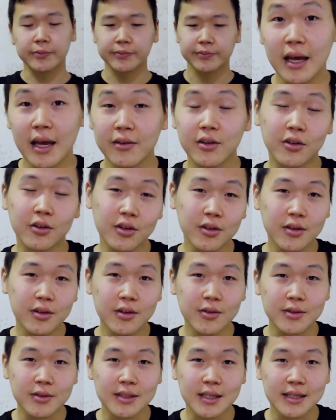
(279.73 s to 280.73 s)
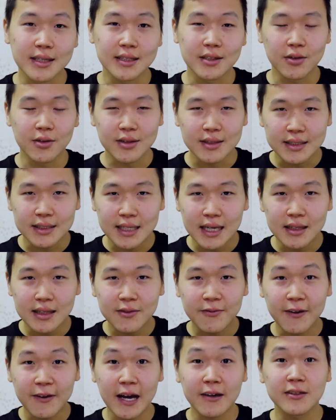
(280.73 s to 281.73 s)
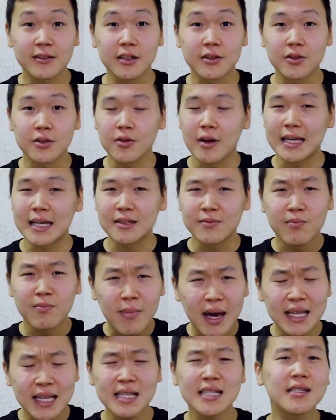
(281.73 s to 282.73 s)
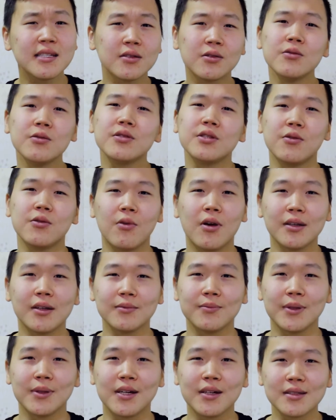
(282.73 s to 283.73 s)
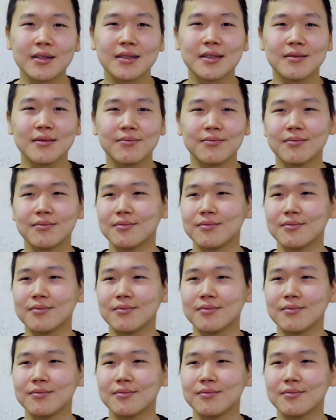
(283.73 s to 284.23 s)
Now, the good news is you can send FAFSA to as many schools you want because